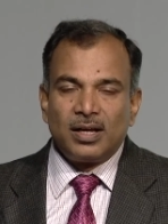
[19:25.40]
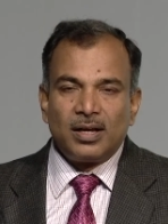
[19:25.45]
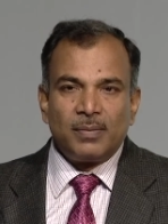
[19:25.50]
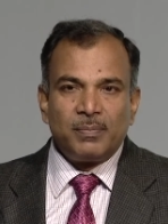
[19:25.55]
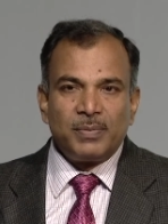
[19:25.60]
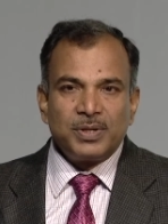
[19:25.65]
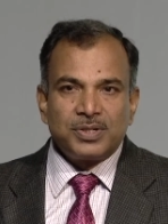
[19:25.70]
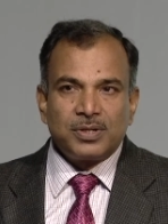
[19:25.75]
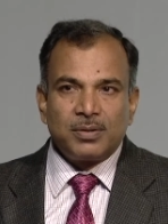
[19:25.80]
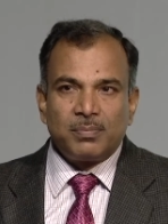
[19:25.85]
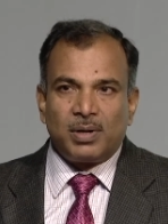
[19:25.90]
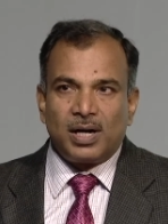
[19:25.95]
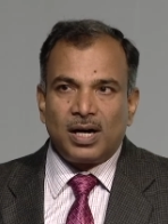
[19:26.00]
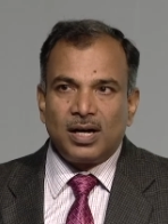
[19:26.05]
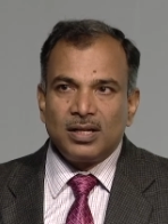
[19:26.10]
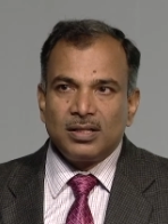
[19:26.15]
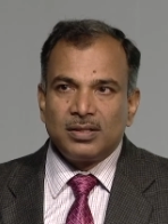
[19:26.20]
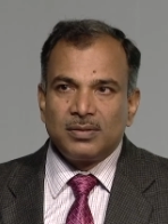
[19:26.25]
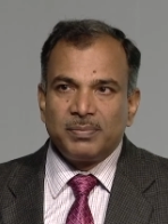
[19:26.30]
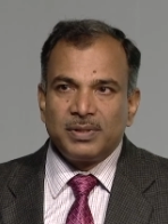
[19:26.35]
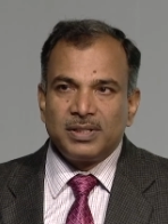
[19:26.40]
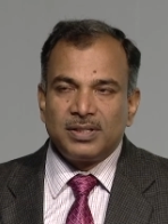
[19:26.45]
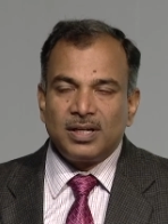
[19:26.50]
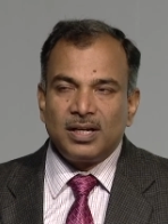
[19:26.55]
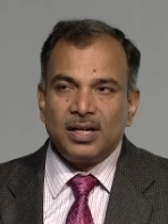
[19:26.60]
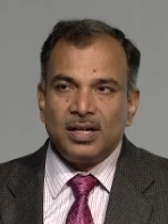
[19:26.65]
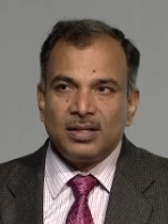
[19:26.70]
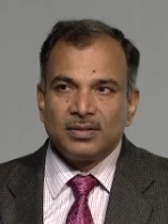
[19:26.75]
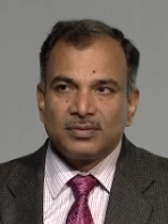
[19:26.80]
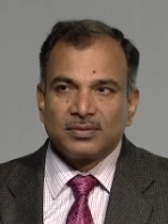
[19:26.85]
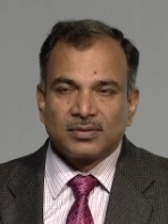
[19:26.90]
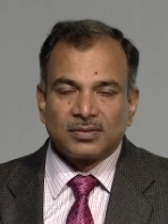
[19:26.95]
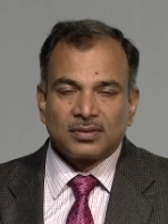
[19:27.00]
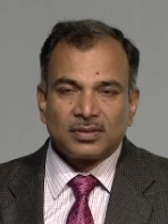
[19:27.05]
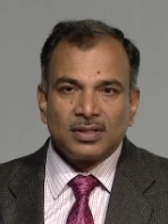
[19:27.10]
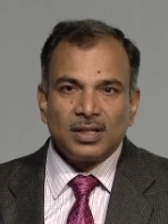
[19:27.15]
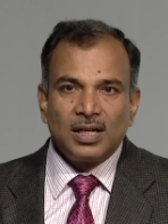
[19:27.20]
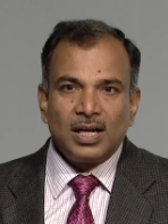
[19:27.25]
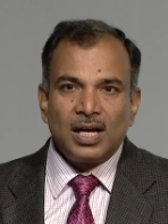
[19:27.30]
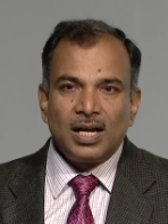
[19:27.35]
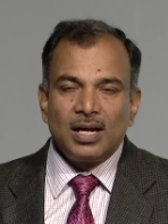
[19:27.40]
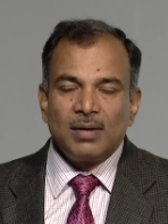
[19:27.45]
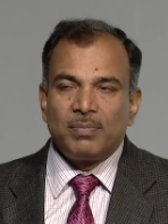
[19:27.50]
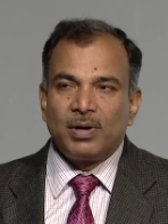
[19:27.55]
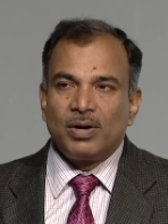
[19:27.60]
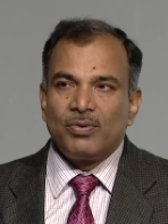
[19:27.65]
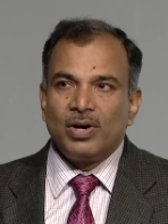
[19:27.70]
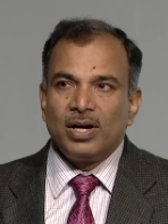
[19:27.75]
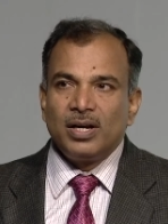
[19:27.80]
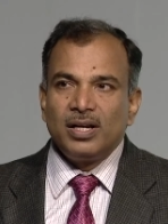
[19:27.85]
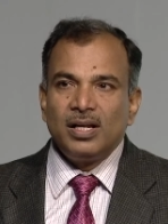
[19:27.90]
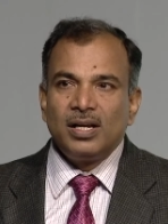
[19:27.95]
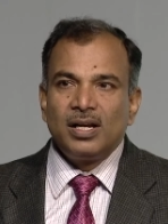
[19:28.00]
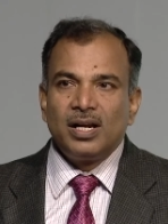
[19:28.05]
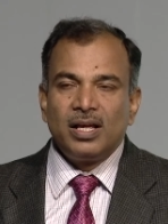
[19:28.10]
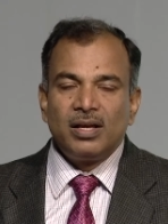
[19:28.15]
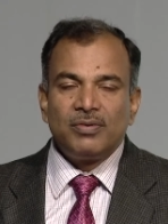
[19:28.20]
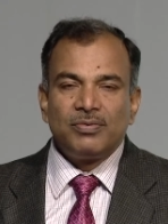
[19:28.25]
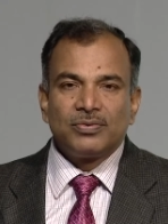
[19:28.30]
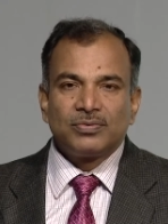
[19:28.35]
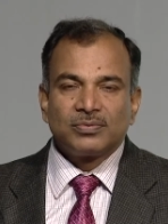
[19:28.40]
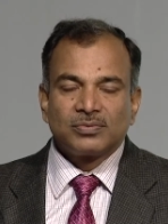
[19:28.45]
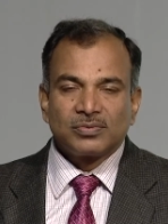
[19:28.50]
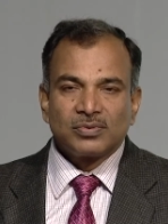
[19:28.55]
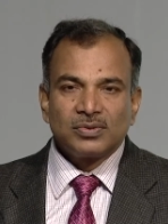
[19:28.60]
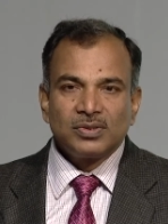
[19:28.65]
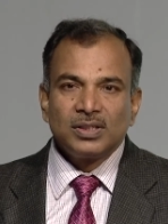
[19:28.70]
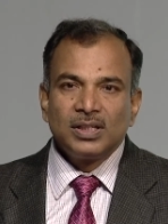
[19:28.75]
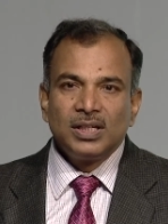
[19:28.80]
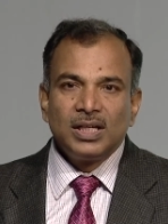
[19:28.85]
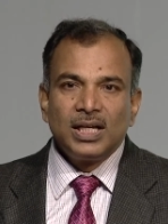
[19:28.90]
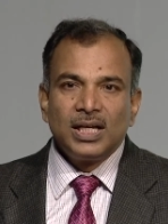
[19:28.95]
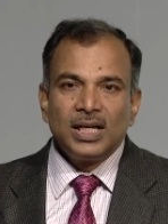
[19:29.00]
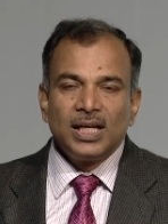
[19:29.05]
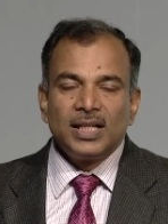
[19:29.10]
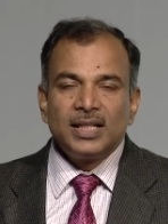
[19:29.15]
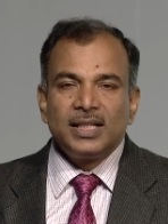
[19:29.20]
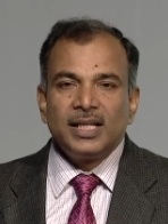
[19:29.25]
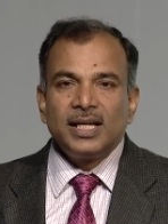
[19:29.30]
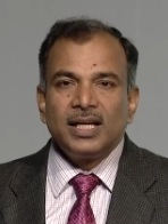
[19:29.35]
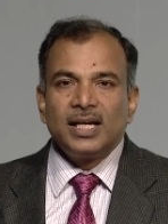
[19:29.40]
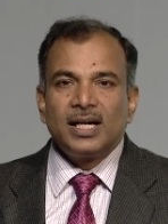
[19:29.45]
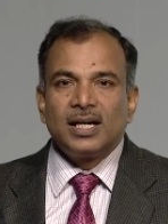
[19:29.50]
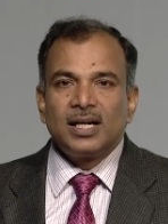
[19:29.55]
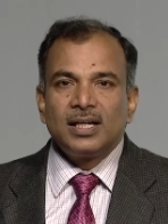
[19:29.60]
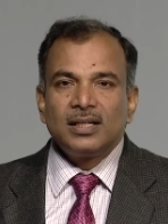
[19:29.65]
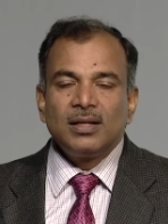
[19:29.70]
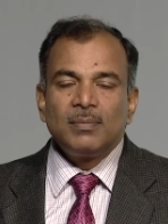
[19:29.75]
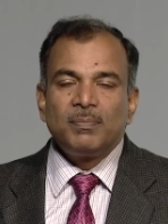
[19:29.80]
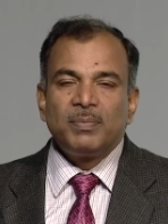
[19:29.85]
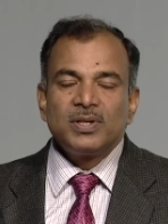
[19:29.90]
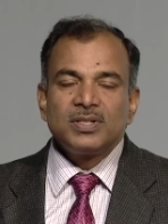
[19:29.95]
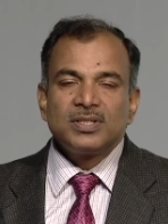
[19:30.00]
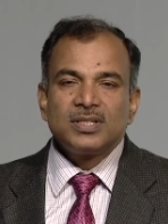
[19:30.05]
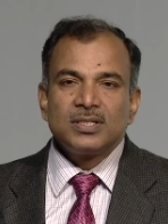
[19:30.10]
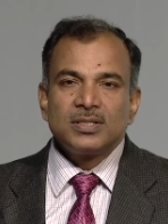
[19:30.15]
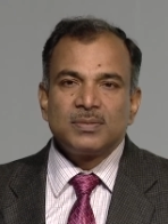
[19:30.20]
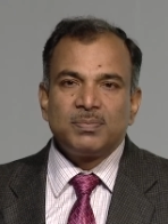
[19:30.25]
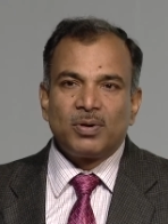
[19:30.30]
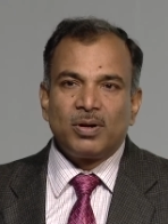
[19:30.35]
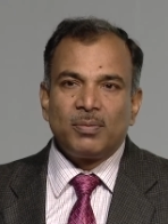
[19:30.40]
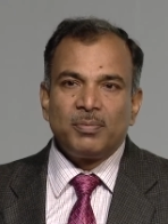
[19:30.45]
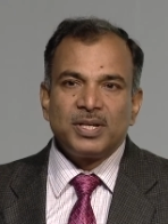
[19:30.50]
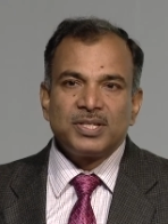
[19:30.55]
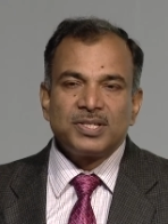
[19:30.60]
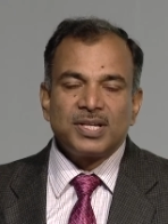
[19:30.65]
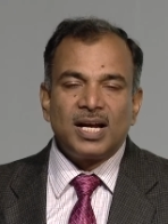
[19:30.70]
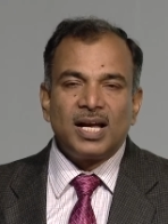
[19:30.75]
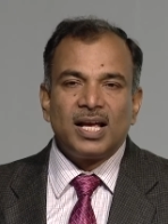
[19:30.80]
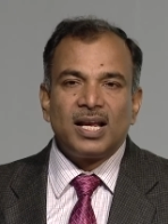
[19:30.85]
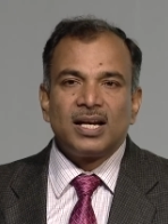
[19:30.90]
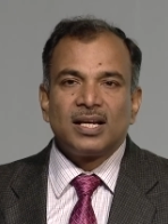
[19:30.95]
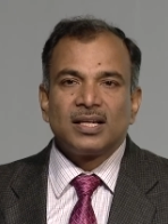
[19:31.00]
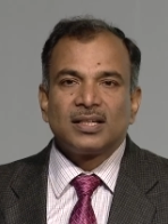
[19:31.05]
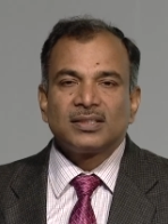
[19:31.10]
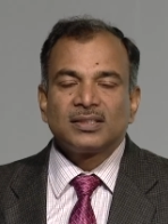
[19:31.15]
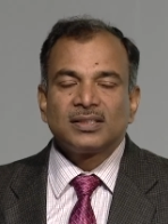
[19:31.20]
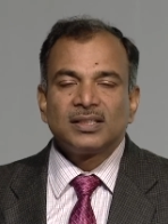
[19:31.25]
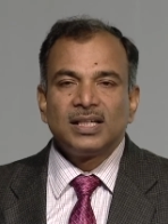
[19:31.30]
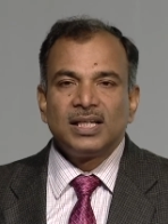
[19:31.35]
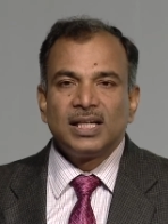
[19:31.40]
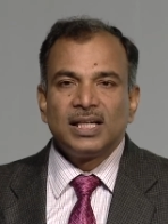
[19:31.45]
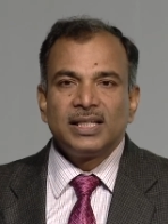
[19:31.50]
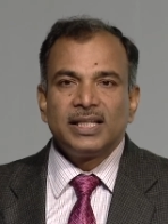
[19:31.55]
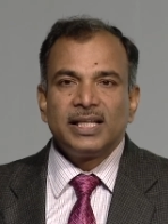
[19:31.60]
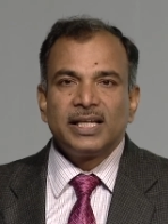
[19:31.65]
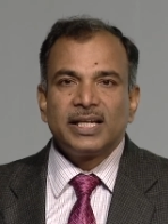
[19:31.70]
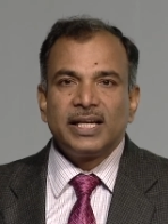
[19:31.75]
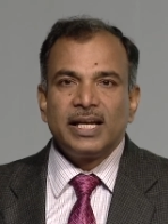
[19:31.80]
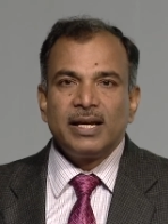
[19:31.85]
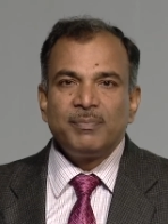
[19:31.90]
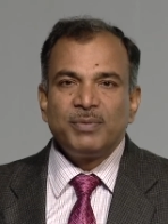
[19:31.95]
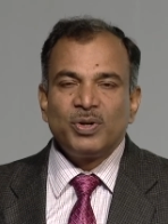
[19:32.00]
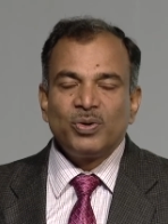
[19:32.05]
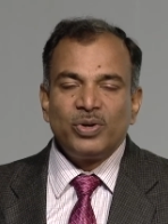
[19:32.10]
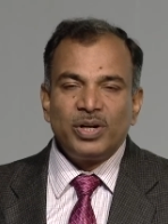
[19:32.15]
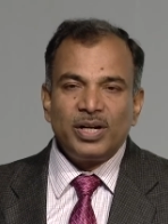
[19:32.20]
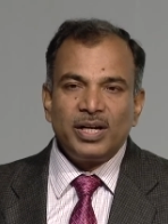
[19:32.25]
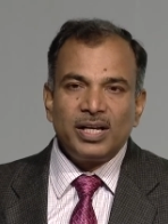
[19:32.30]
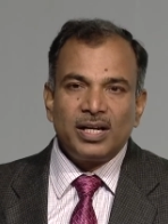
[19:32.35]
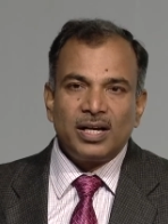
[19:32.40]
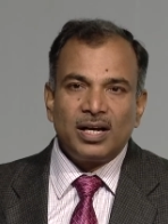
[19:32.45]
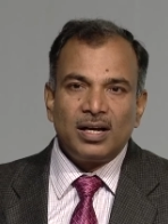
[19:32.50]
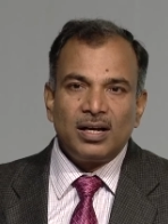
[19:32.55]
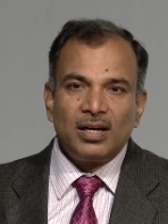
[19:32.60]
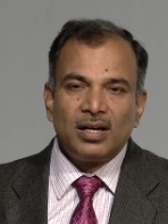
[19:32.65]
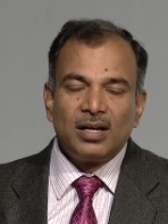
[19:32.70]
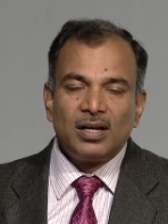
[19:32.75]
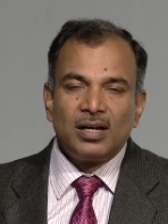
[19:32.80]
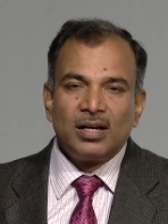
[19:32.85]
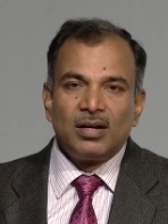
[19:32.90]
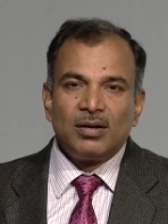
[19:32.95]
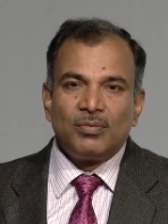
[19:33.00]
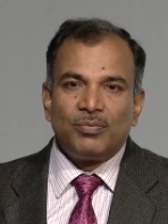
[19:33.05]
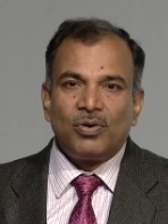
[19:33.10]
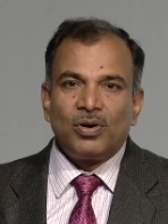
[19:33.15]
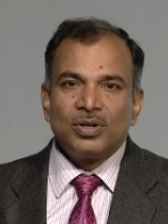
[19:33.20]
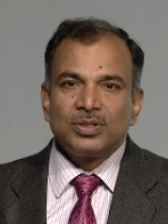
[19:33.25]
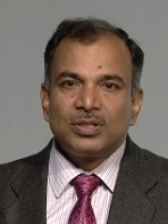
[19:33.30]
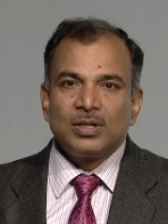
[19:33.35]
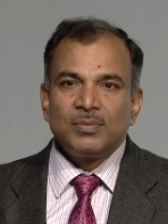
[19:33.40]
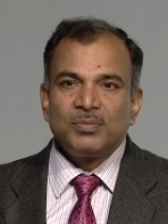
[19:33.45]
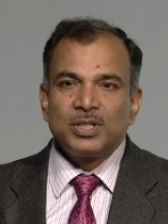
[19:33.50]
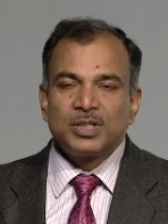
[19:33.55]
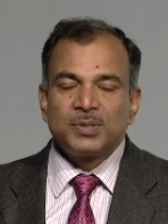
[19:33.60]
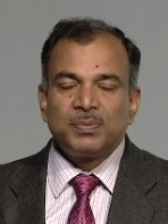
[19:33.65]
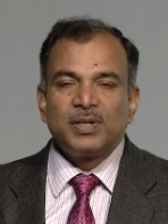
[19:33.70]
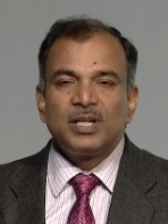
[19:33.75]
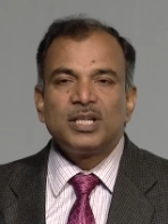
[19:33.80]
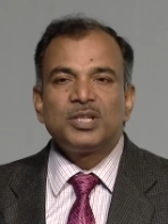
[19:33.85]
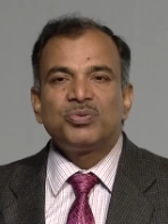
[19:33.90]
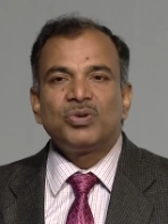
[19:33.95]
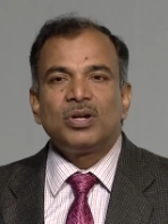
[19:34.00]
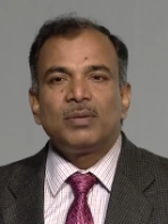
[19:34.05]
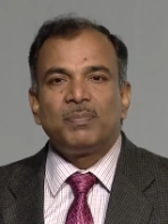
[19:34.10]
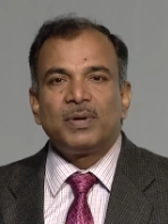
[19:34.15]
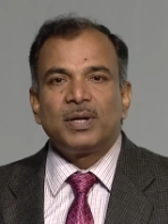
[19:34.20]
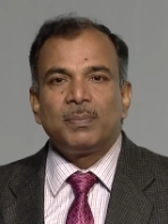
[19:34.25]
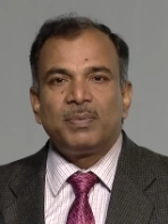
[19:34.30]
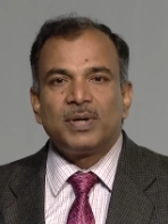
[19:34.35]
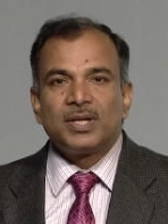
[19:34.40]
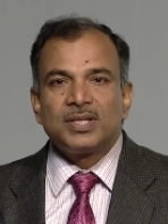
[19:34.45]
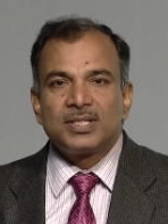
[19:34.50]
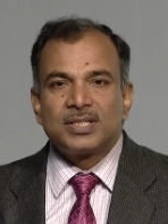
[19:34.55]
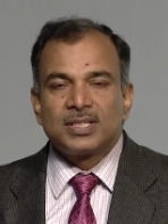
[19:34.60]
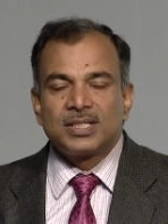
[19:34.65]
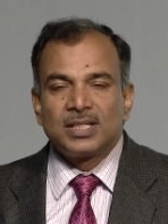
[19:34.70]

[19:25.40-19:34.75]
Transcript: Mr. Bharat Mitra and Bhavani Lev. They are the persons from Israel they came to India for some spiritual purpose,